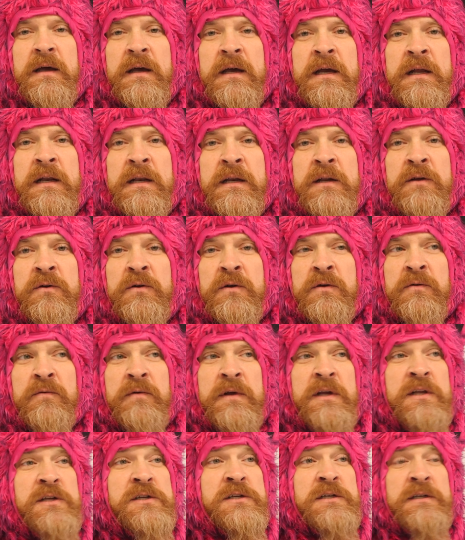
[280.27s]
And you could
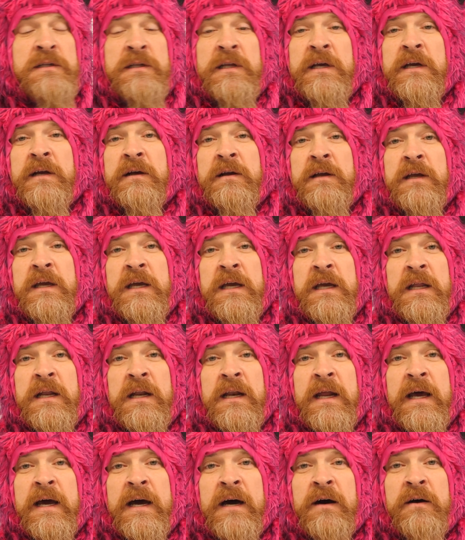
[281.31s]
reach in there and get
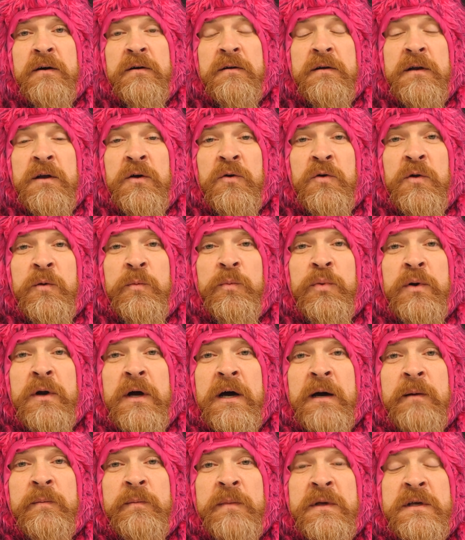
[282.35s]
it out. The only
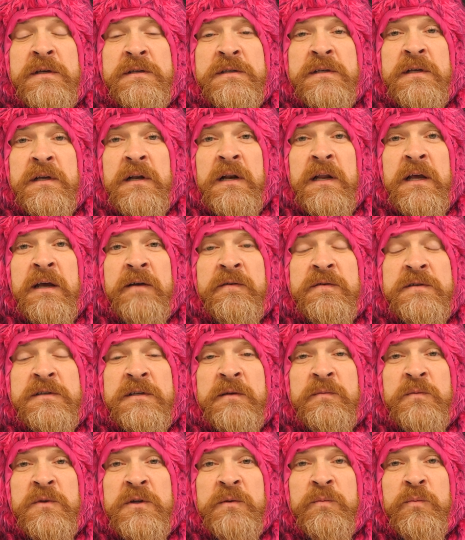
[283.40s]
problem is it left
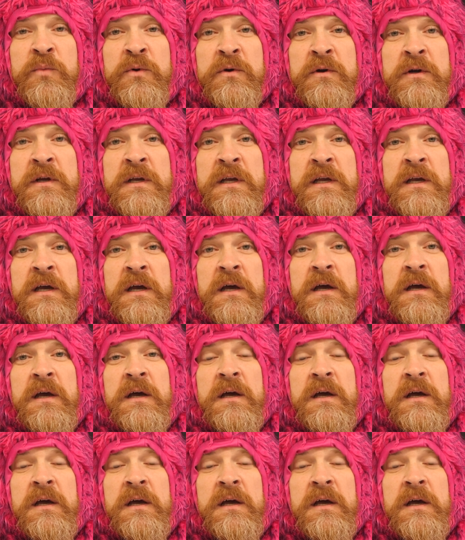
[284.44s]
some debris.